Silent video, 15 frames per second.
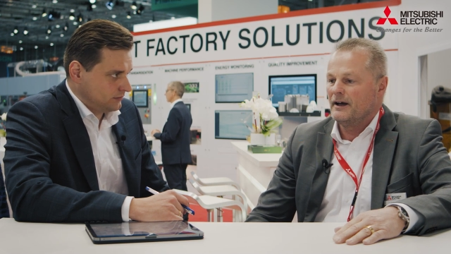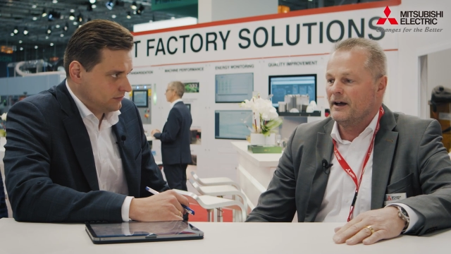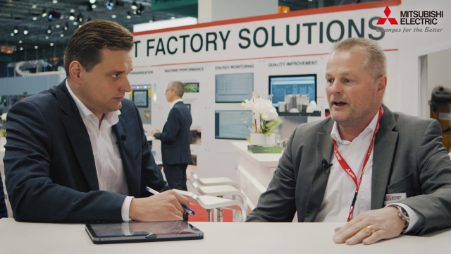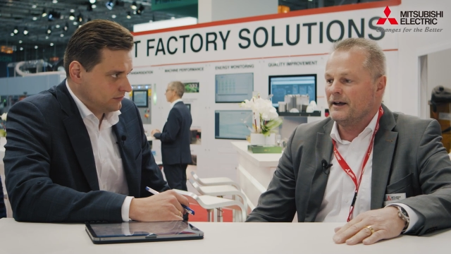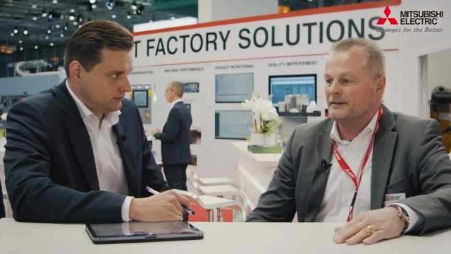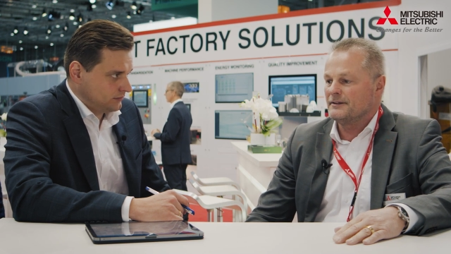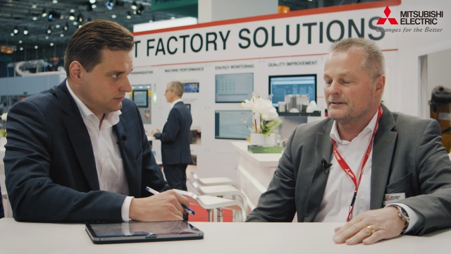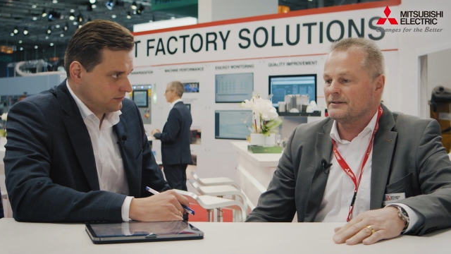
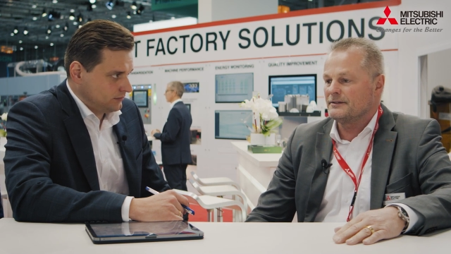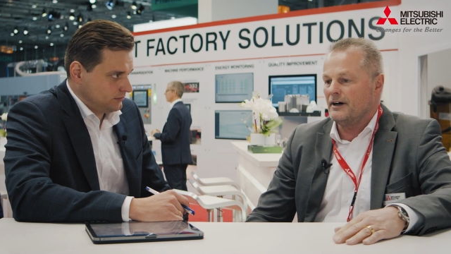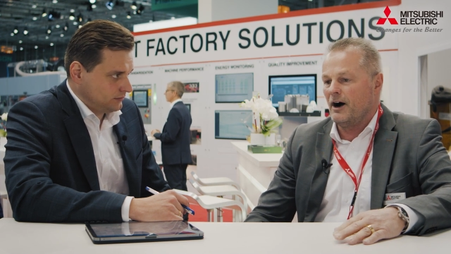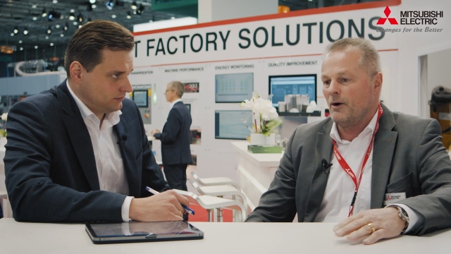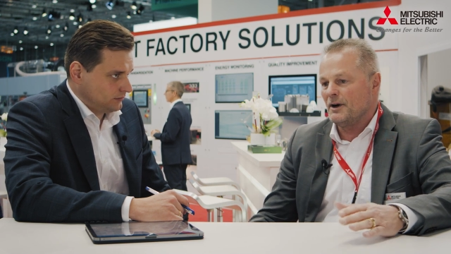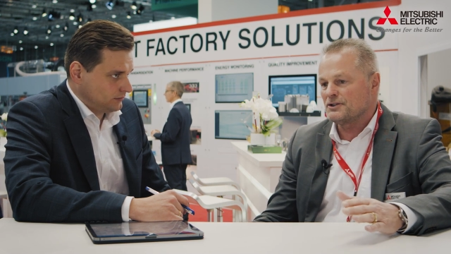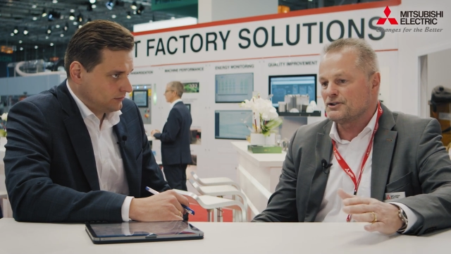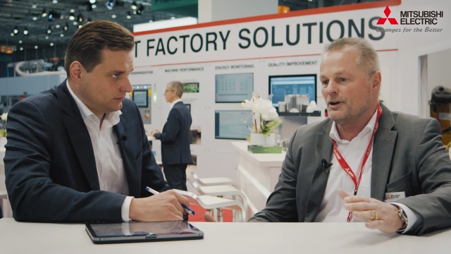Speaker 1: And
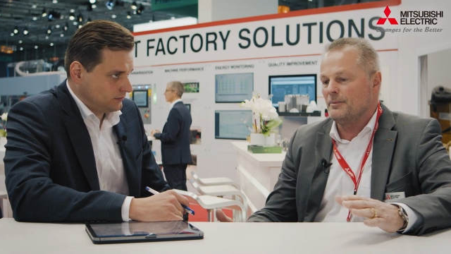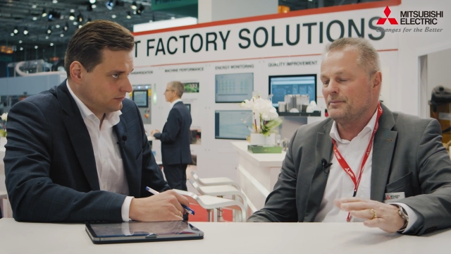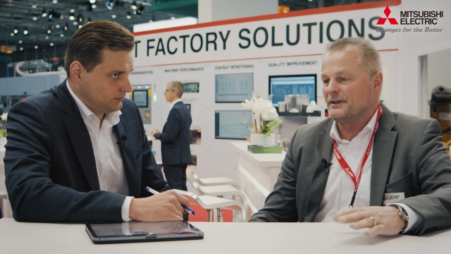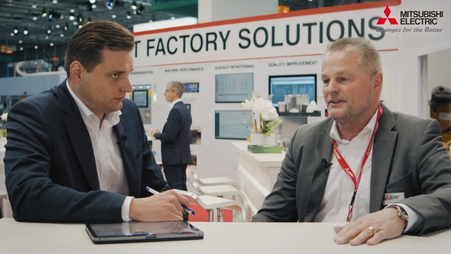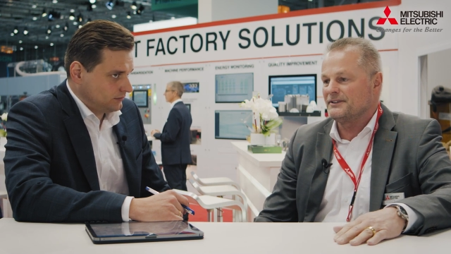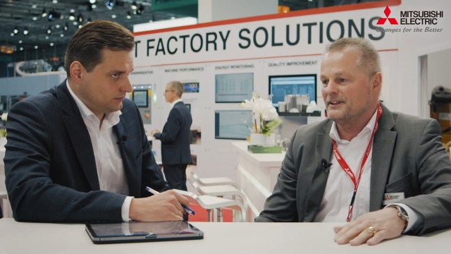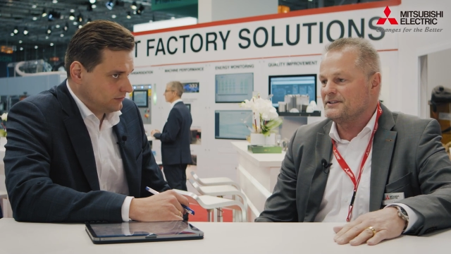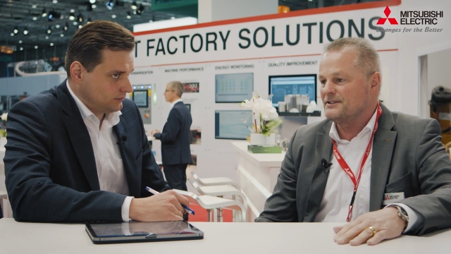our job
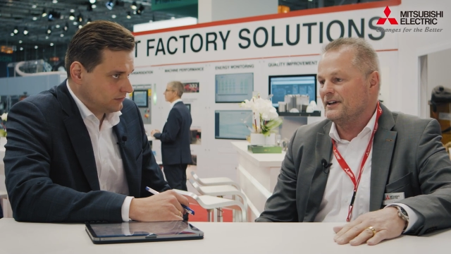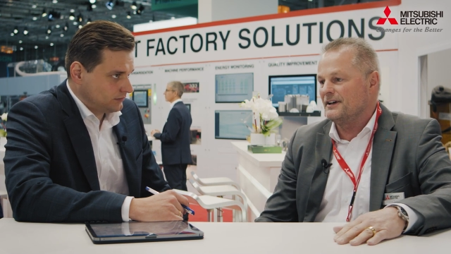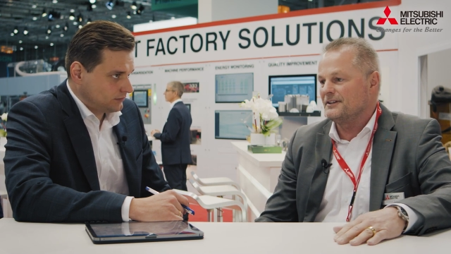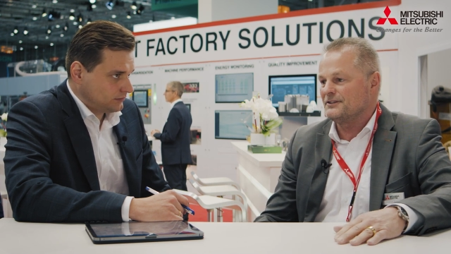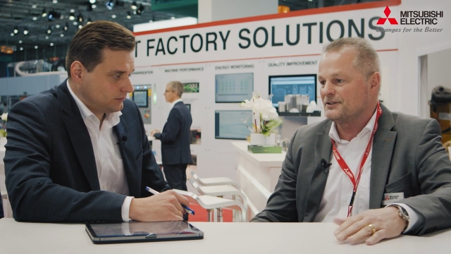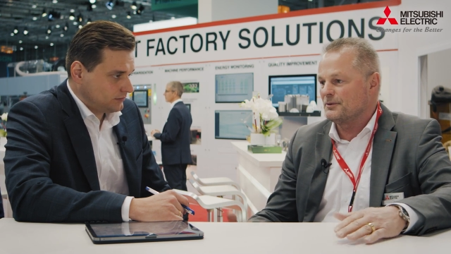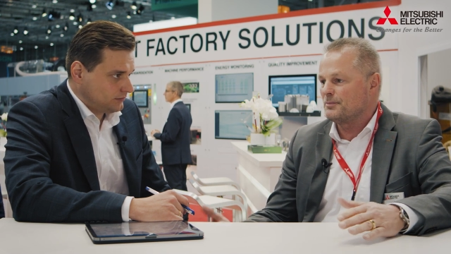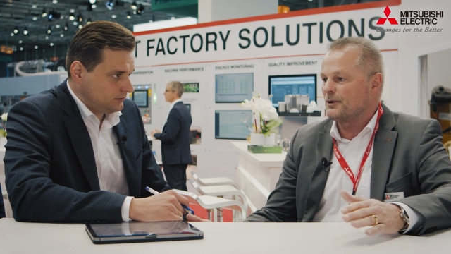is, at the
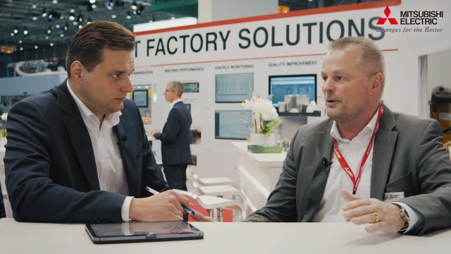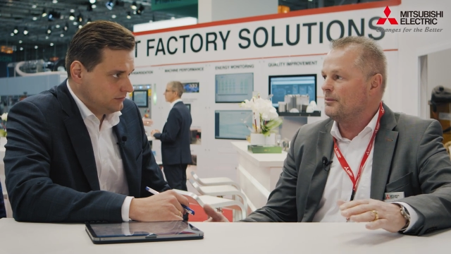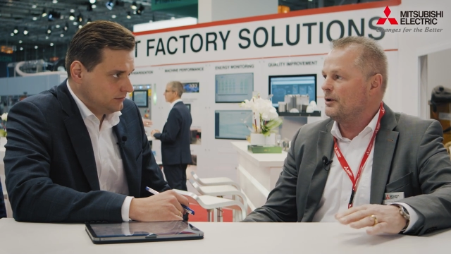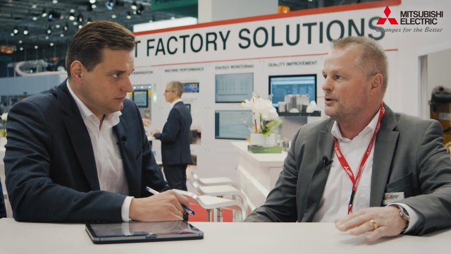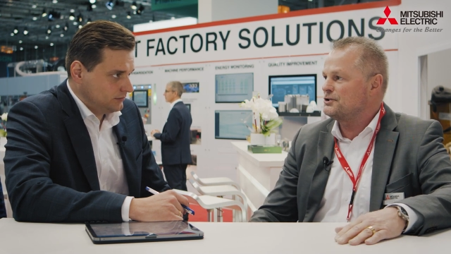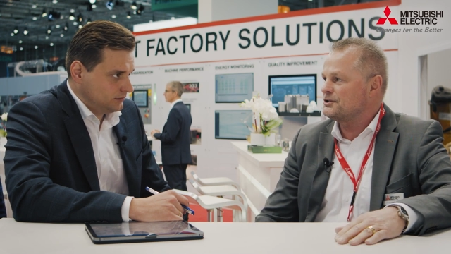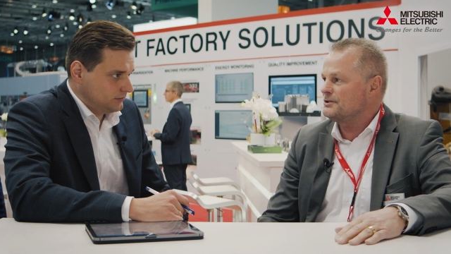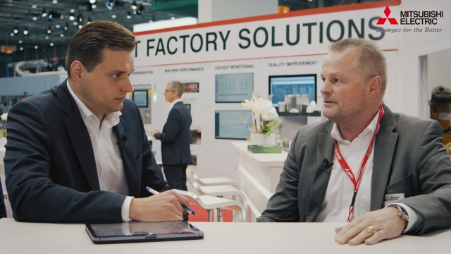end, the
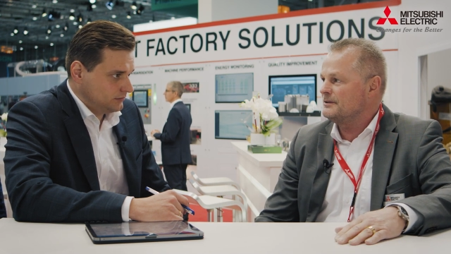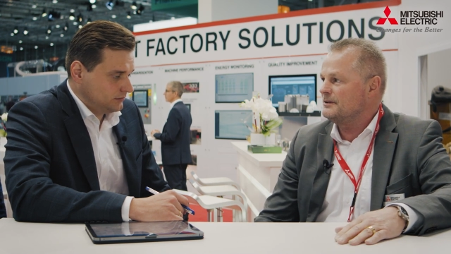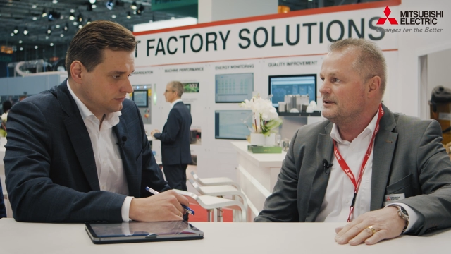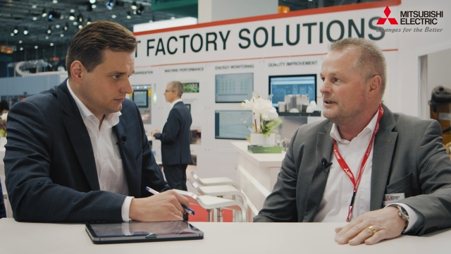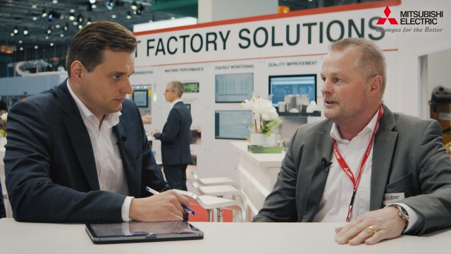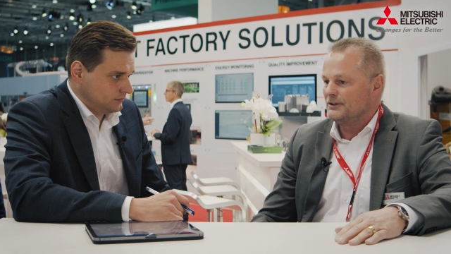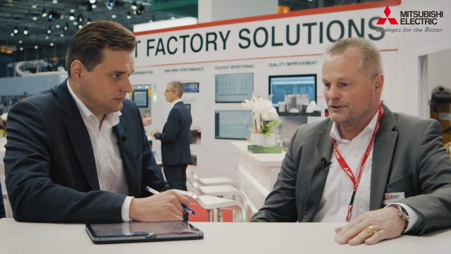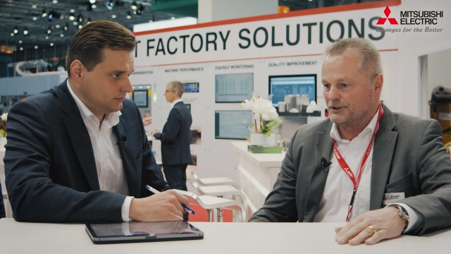promotion,
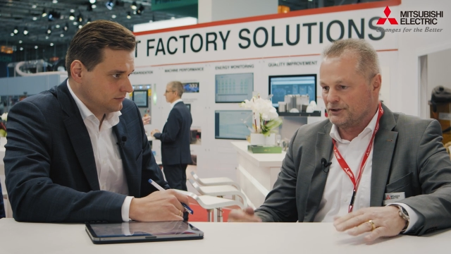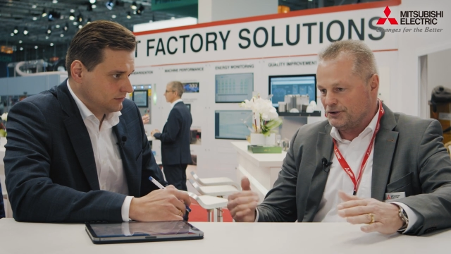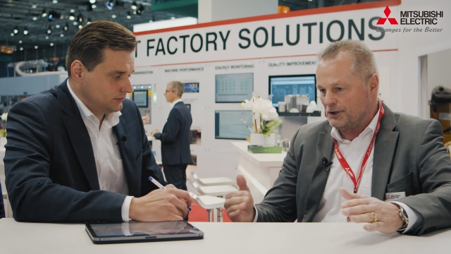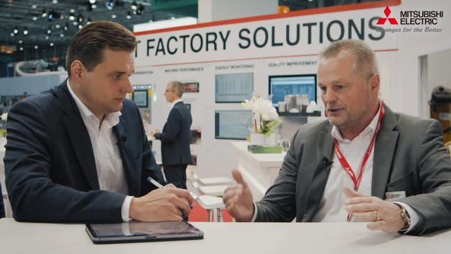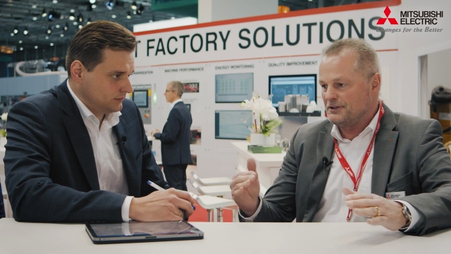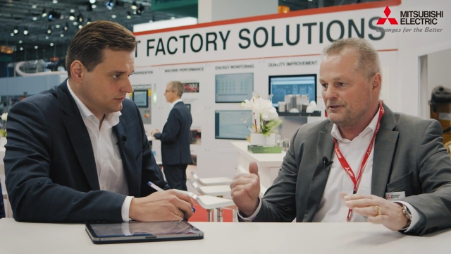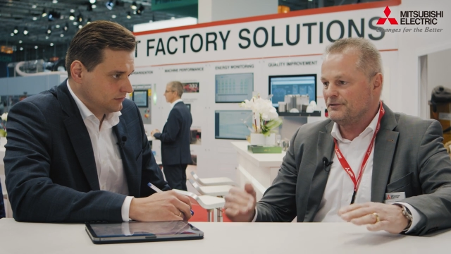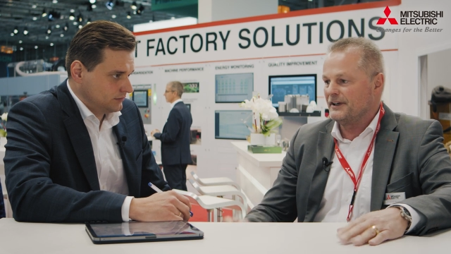the
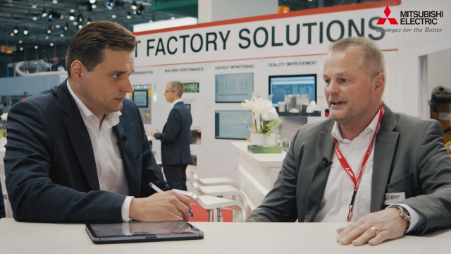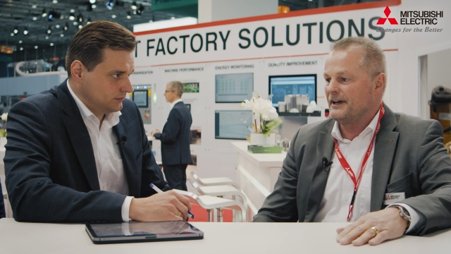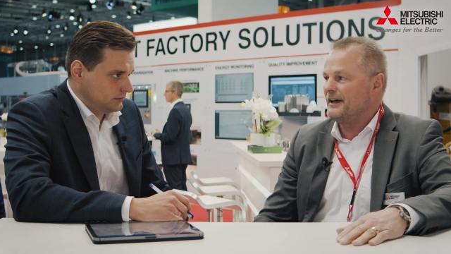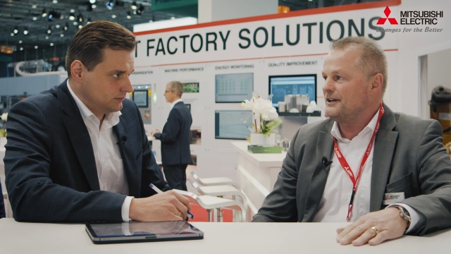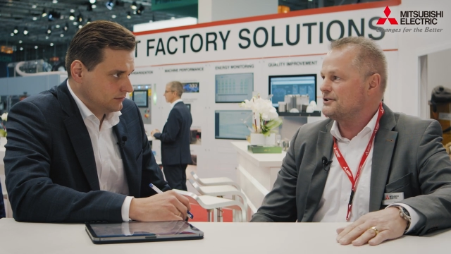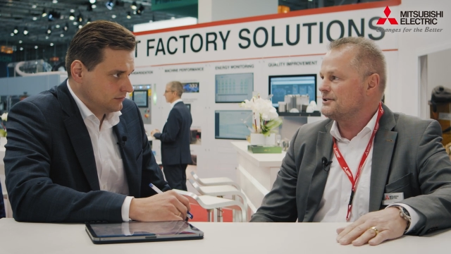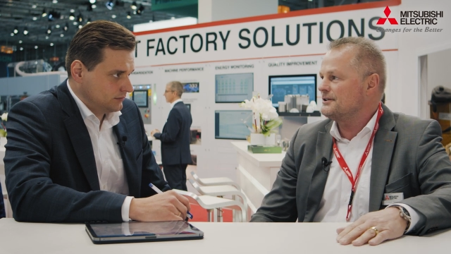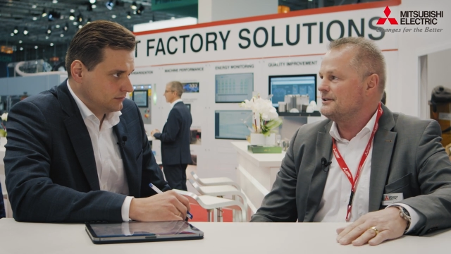
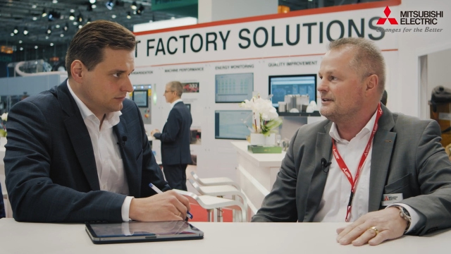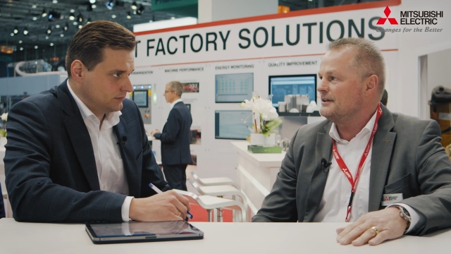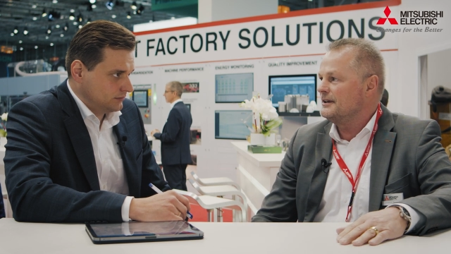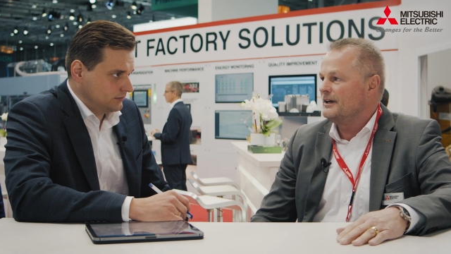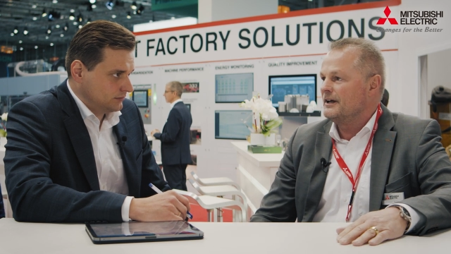certification,